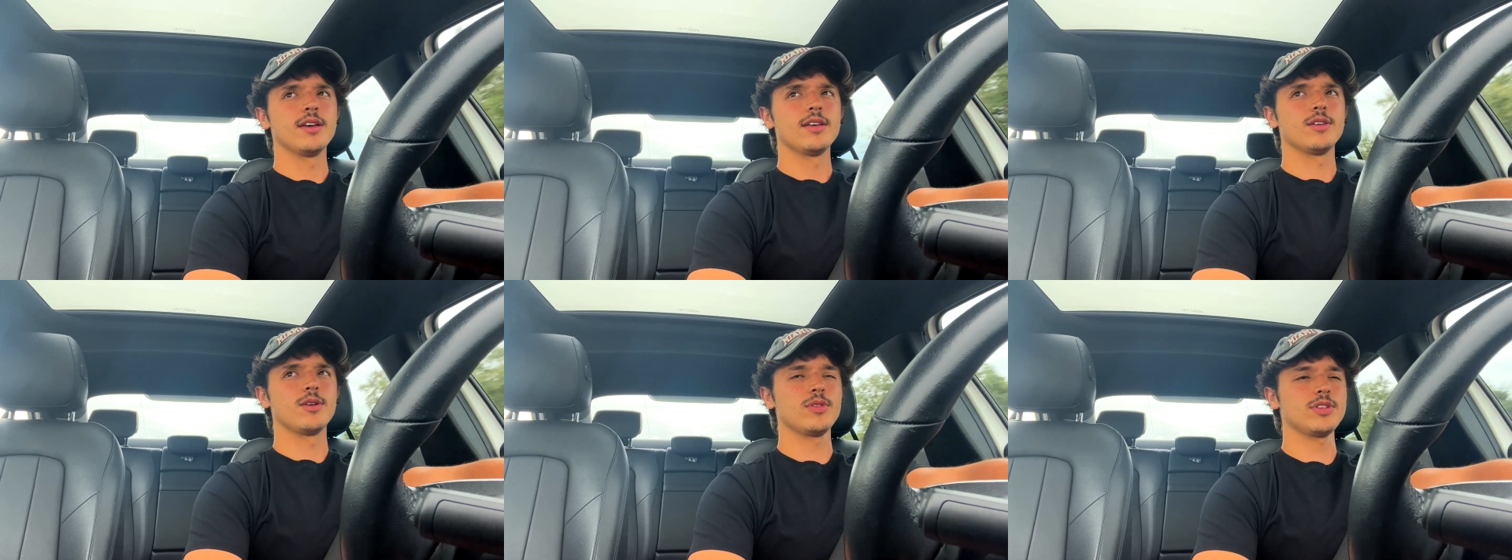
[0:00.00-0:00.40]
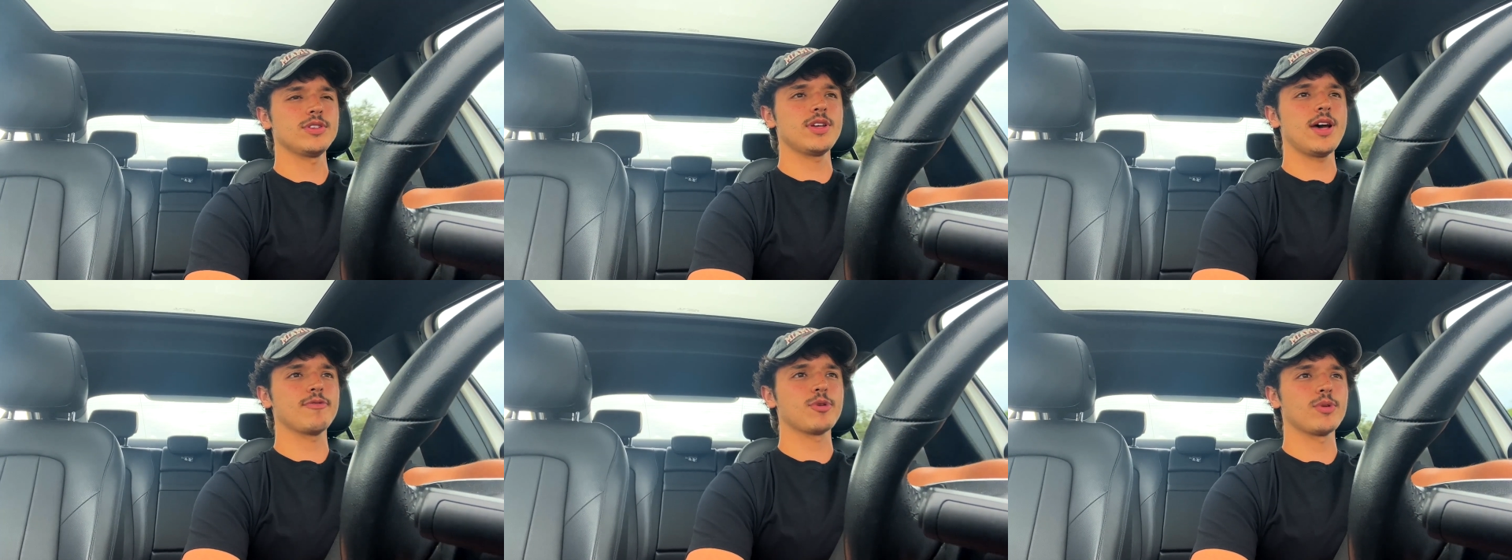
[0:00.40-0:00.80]
You know, this is
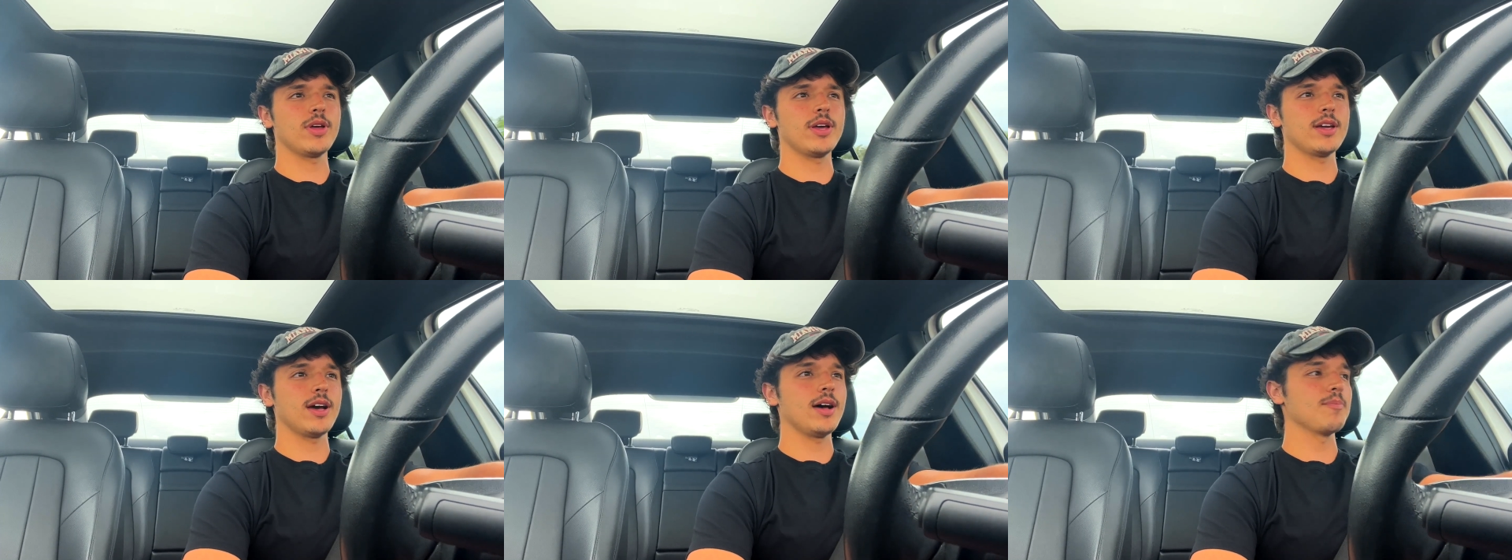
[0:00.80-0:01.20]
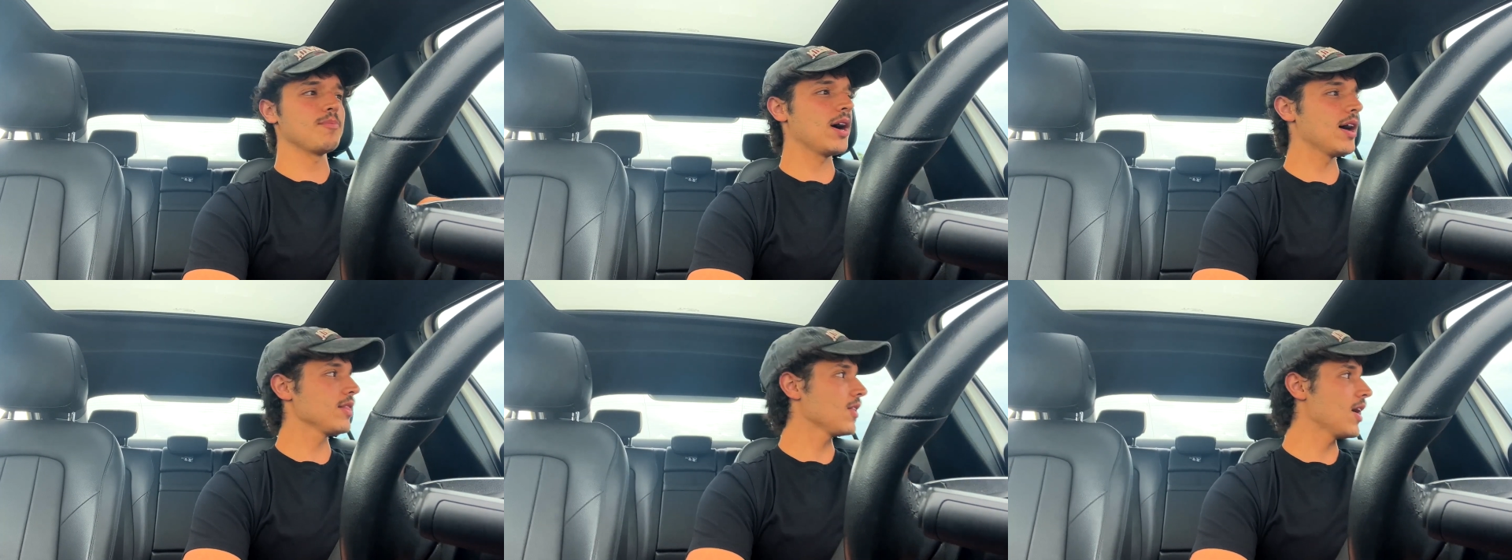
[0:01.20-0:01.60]
after like
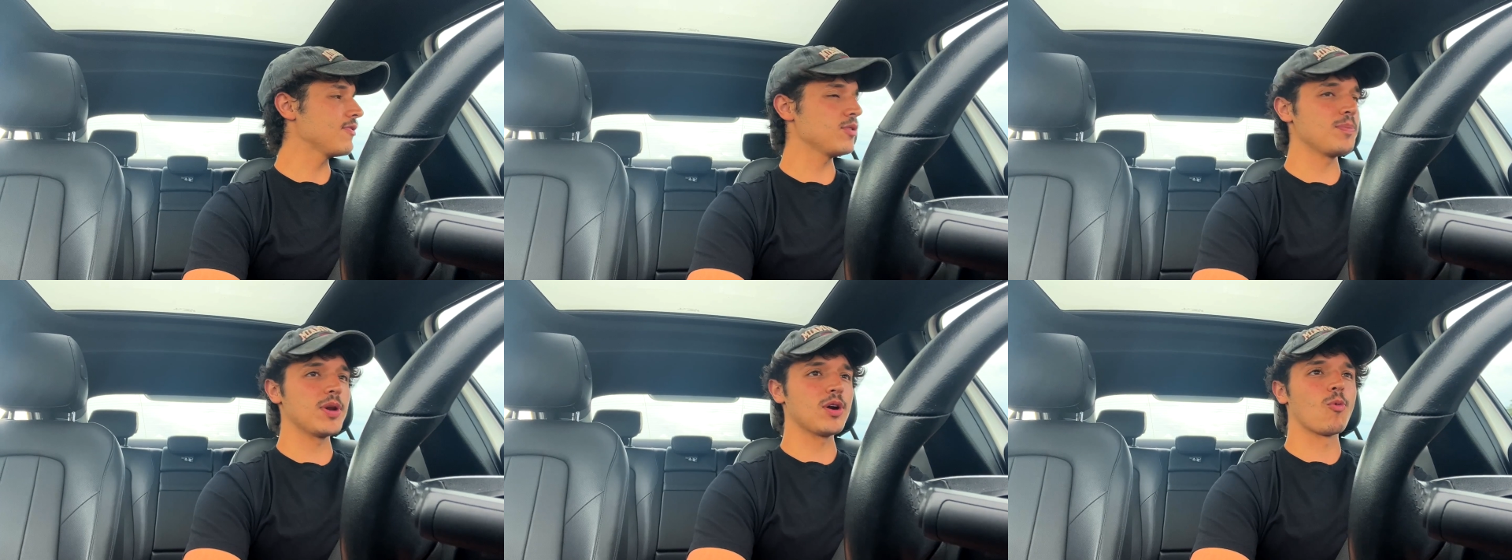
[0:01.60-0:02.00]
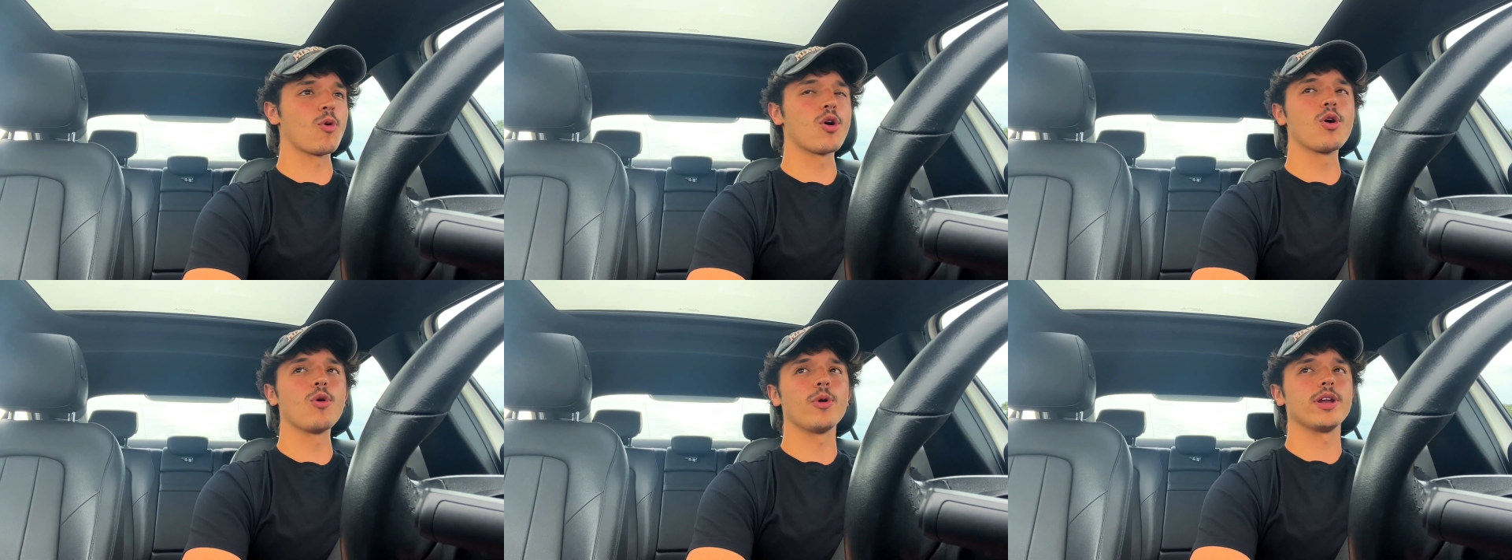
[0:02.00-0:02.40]
my life had been a
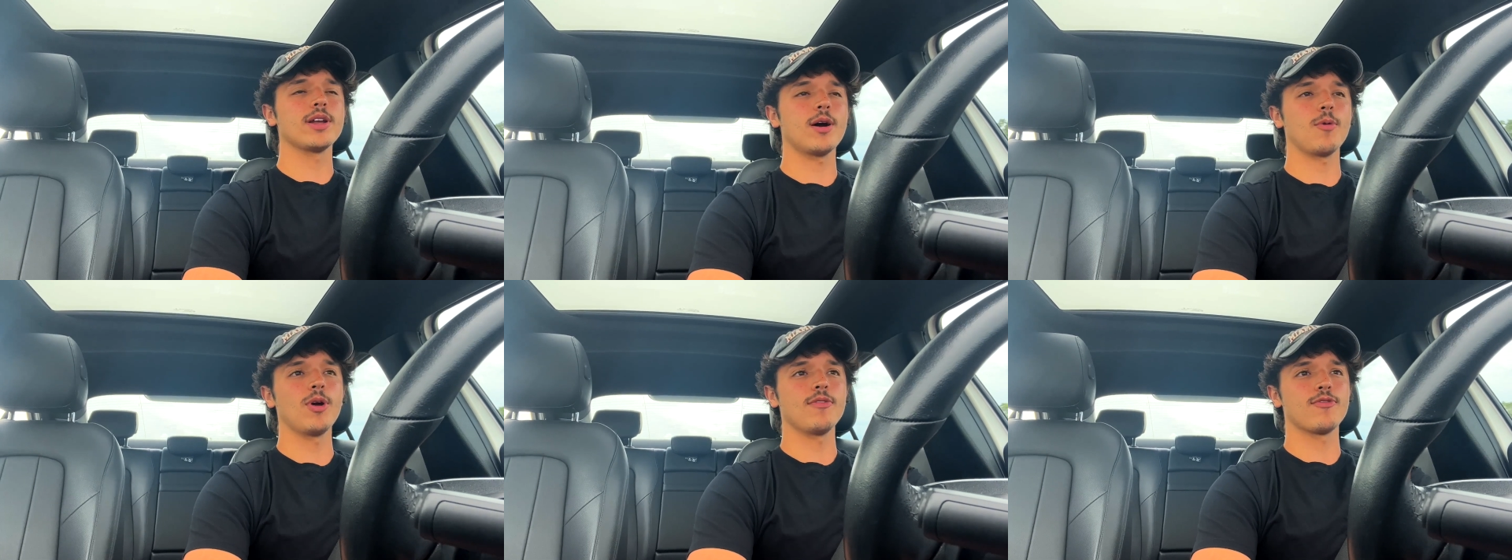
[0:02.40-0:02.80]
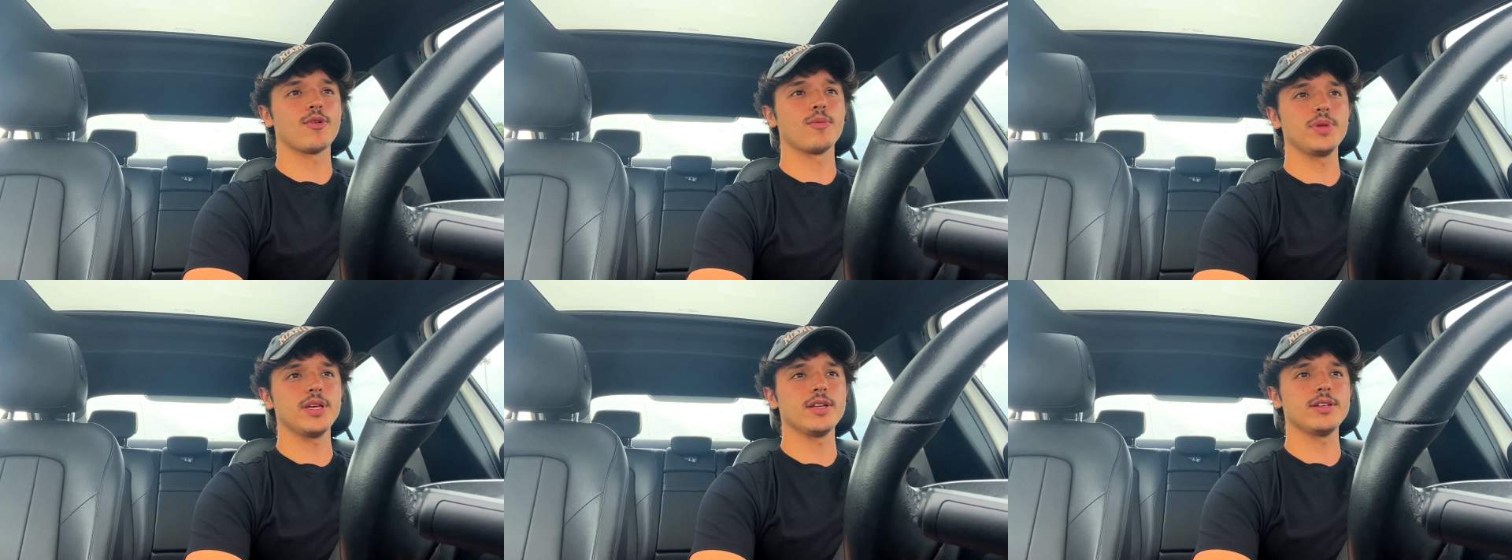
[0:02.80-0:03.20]
whirlwind. I went
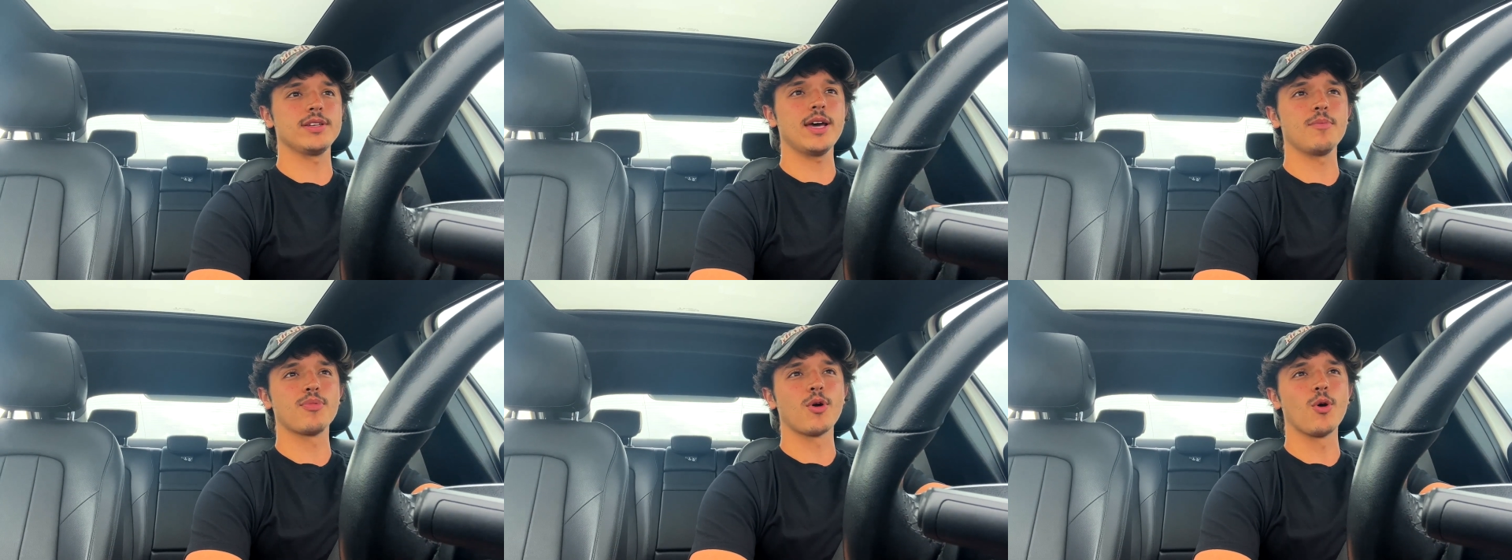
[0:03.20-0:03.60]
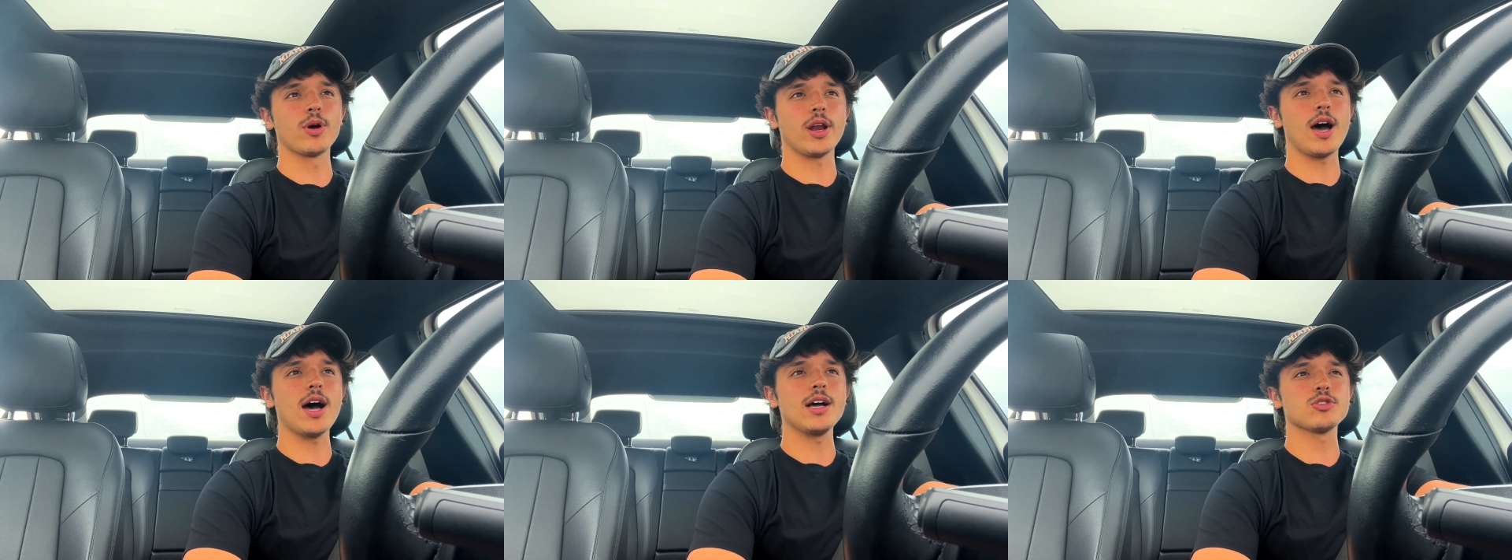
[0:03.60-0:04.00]
from being dead broke
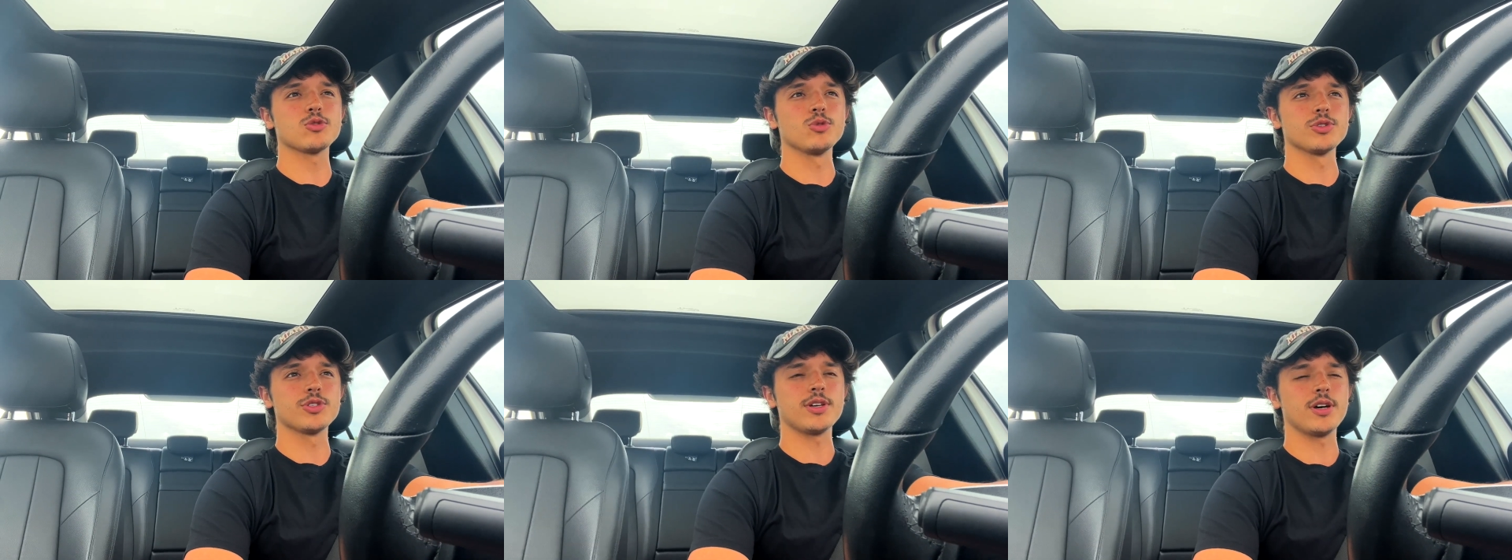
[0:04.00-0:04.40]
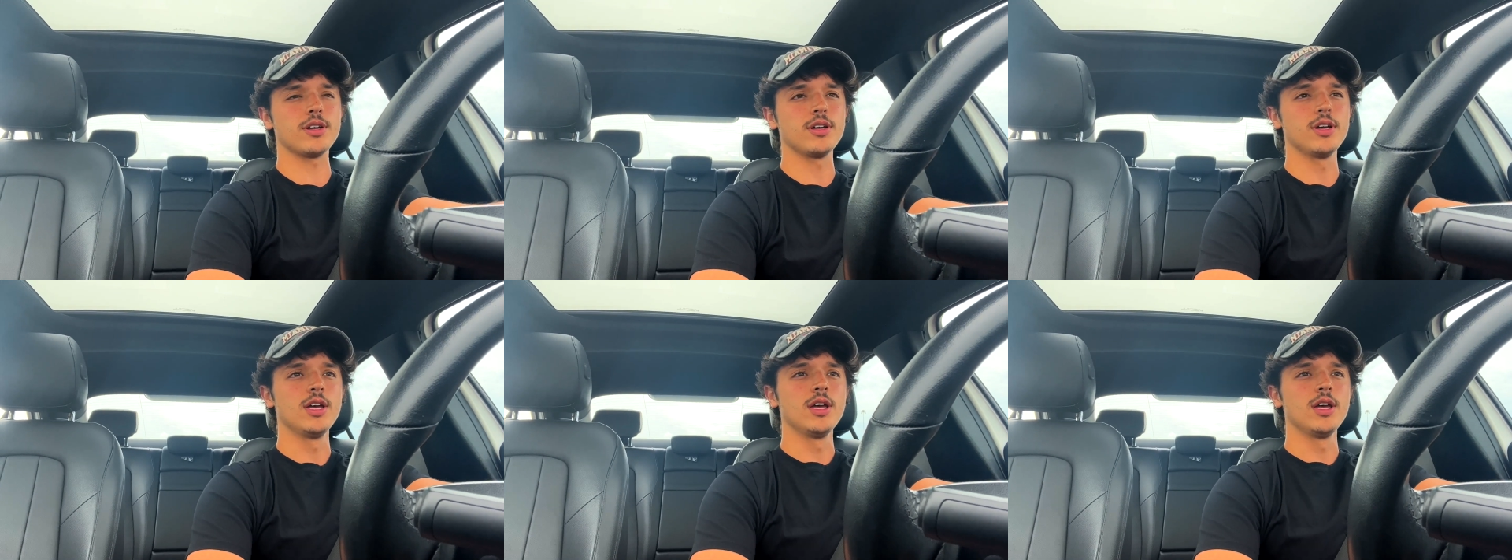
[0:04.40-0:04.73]
in high school to